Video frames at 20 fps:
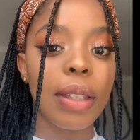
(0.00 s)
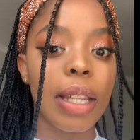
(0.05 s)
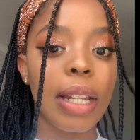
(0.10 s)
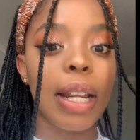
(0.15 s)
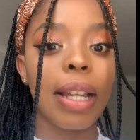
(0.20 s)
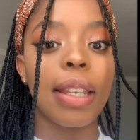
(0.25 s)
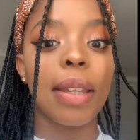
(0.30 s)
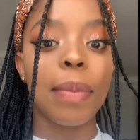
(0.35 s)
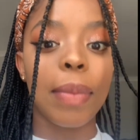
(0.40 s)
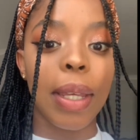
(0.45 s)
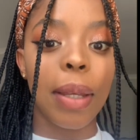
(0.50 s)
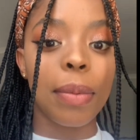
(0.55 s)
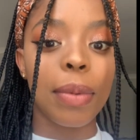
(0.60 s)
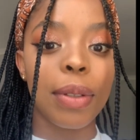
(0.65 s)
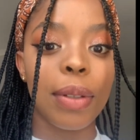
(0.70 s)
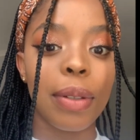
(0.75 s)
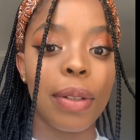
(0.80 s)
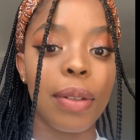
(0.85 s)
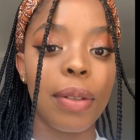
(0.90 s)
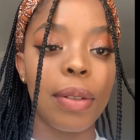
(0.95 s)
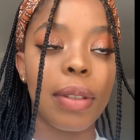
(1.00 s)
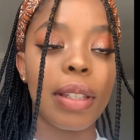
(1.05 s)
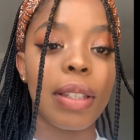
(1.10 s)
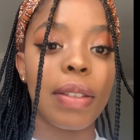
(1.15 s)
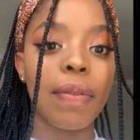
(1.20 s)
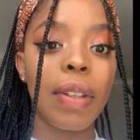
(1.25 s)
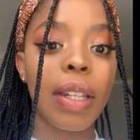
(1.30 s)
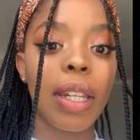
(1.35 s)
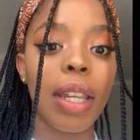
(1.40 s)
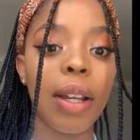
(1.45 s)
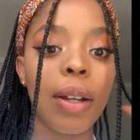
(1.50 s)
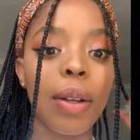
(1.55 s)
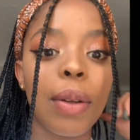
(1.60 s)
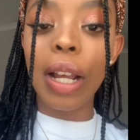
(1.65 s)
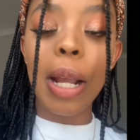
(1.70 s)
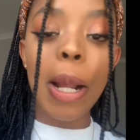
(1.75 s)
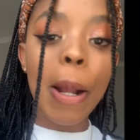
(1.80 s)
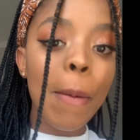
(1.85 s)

that I can be able to do this video.